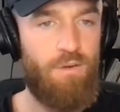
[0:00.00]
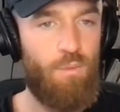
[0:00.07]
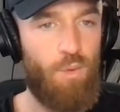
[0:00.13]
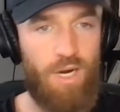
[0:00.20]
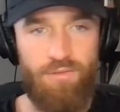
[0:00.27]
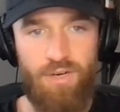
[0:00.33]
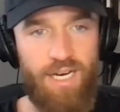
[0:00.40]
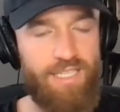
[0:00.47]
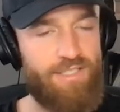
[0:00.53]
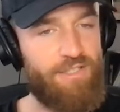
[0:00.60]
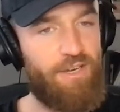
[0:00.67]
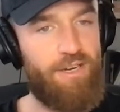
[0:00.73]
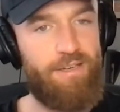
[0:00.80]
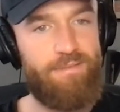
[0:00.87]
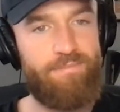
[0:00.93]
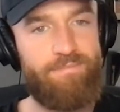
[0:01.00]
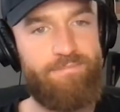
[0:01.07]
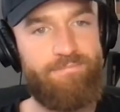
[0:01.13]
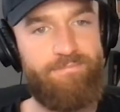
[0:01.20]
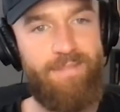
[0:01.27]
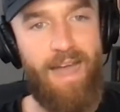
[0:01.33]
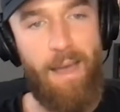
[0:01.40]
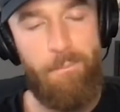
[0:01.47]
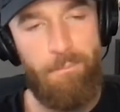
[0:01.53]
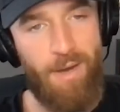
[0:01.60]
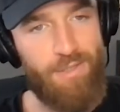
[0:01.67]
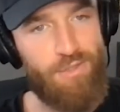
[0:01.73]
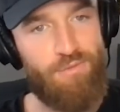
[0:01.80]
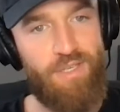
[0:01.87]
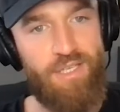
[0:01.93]
Whatever I start, I
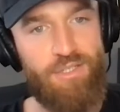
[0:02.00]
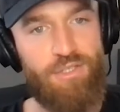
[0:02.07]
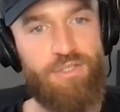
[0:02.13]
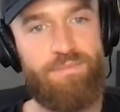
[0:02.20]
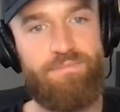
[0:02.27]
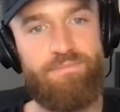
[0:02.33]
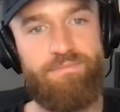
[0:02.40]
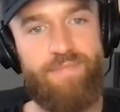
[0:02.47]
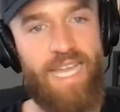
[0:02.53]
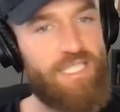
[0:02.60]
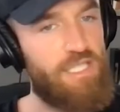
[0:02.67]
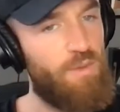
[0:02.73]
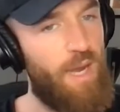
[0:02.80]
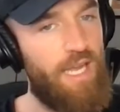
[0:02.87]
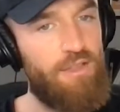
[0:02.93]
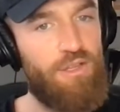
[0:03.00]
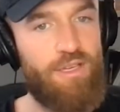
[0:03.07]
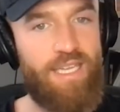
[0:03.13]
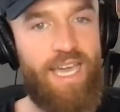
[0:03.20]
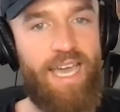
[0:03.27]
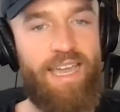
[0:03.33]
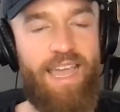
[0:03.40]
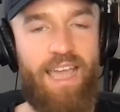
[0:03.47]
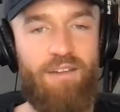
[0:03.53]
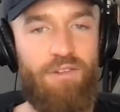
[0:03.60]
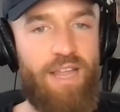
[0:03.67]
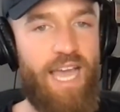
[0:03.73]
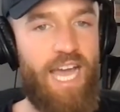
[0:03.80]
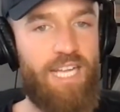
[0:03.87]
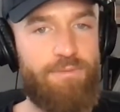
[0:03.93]
must finish. That's the way I look at
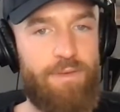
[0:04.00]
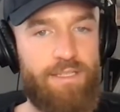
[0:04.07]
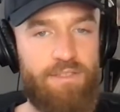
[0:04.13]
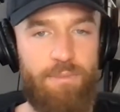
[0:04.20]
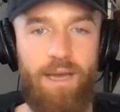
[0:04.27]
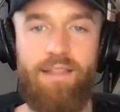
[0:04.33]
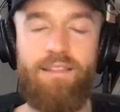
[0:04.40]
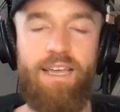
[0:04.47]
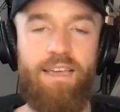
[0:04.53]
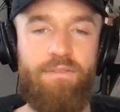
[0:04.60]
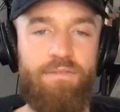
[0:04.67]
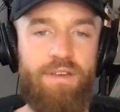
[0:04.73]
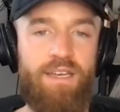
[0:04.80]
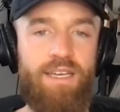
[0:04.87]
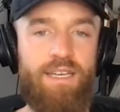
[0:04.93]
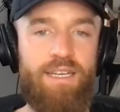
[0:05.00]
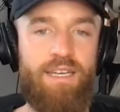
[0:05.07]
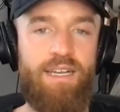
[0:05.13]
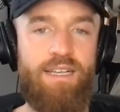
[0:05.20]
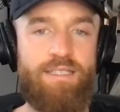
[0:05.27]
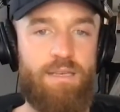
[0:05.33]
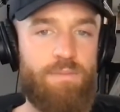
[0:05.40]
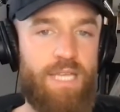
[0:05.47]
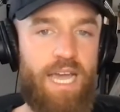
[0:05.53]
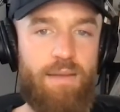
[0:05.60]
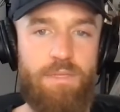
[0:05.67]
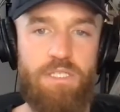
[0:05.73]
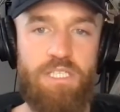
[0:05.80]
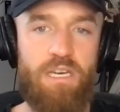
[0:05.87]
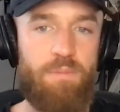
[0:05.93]
every aspect of my life.
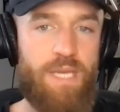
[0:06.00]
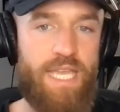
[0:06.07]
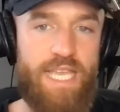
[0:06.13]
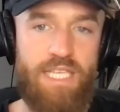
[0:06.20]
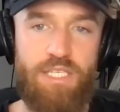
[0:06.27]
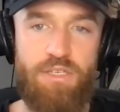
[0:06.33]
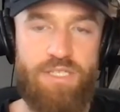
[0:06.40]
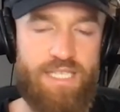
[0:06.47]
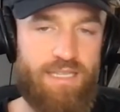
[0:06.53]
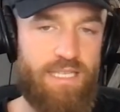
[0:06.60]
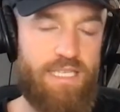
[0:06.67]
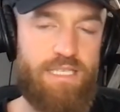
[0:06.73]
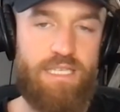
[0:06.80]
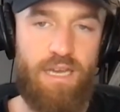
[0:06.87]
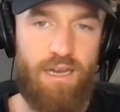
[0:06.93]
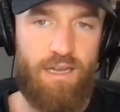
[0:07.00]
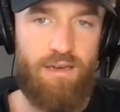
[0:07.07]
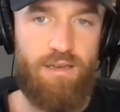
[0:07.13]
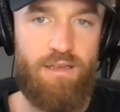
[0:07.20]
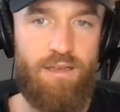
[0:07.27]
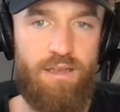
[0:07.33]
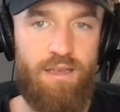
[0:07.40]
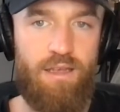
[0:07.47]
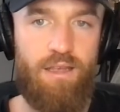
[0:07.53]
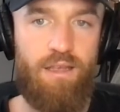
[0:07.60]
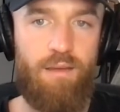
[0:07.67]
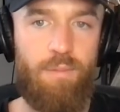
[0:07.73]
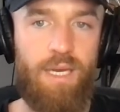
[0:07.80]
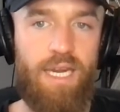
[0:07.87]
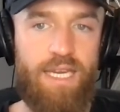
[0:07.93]
Sometimes it's going to be easier said than done,
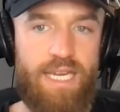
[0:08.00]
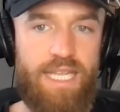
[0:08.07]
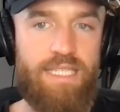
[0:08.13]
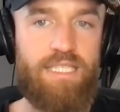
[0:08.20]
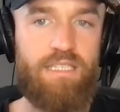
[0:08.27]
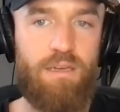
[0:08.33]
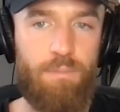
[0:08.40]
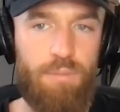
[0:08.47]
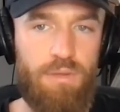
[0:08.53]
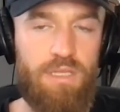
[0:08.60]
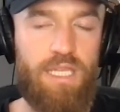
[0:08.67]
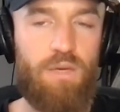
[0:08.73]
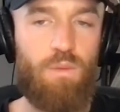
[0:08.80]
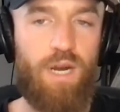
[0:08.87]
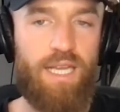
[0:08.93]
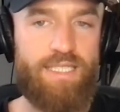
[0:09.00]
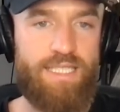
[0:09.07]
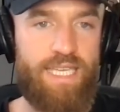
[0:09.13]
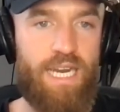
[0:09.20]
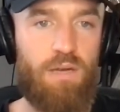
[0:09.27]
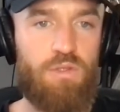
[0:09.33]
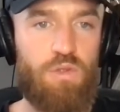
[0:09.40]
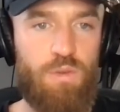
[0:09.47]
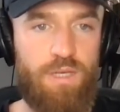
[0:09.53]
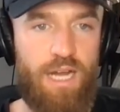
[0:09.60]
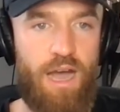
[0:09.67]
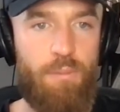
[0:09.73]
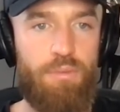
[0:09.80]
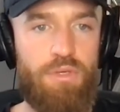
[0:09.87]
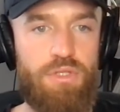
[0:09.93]
but I need to complete what I set out to
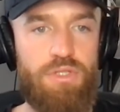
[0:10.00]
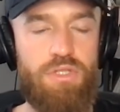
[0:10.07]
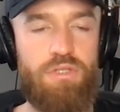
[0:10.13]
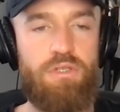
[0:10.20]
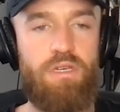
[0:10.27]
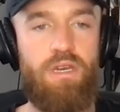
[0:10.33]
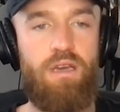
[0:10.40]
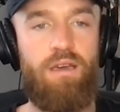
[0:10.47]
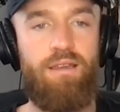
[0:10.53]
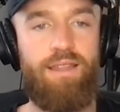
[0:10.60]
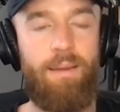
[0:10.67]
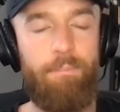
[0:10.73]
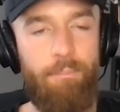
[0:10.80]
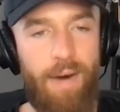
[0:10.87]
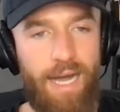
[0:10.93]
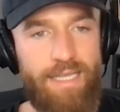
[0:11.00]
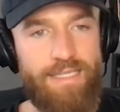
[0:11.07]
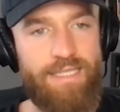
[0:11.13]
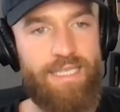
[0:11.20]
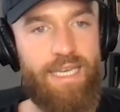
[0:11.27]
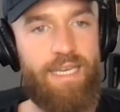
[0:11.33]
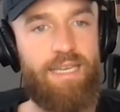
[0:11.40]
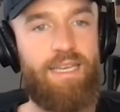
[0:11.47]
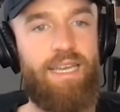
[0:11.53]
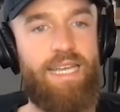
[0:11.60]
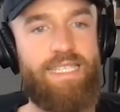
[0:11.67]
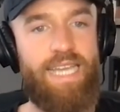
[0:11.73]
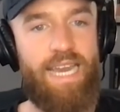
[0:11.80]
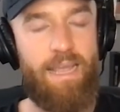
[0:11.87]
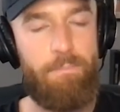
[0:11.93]
accomplish. That mindset
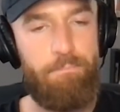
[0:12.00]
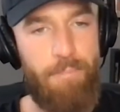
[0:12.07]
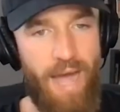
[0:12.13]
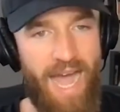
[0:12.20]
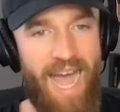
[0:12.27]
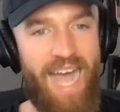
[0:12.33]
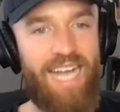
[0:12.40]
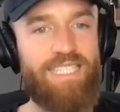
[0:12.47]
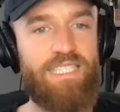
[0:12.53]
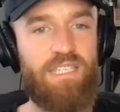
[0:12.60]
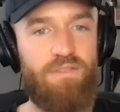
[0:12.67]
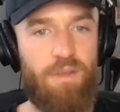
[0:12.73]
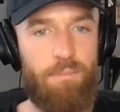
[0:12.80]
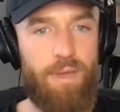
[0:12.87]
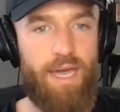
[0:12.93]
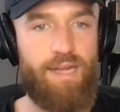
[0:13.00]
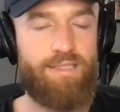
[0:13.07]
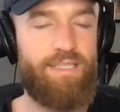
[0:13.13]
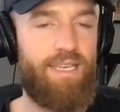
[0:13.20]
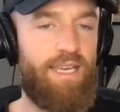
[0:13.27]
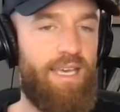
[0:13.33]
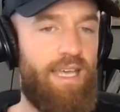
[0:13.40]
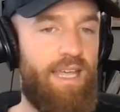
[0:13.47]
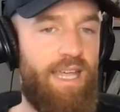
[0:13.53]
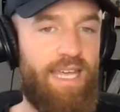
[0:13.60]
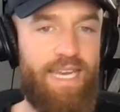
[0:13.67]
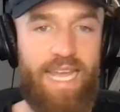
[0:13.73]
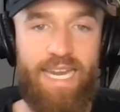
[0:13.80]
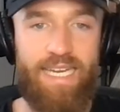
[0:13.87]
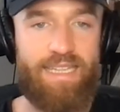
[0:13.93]
has had a positive impact
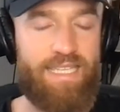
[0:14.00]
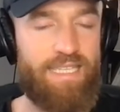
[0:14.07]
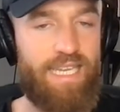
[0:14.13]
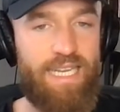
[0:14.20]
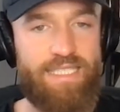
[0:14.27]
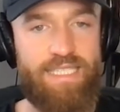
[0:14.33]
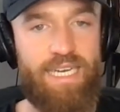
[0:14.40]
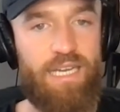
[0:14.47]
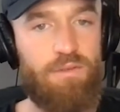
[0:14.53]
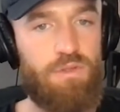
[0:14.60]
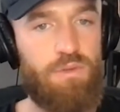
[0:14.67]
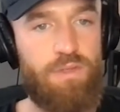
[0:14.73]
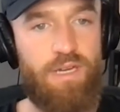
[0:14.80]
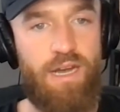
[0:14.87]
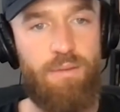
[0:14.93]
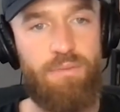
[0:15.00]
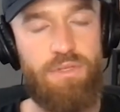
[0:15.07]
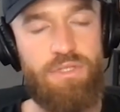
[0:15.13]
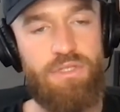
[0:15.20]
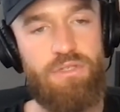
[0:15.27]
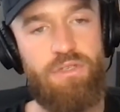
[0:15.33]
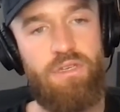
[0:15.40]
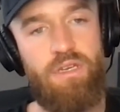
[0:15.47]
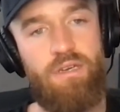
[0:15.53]
on anything that I set out to accomplish.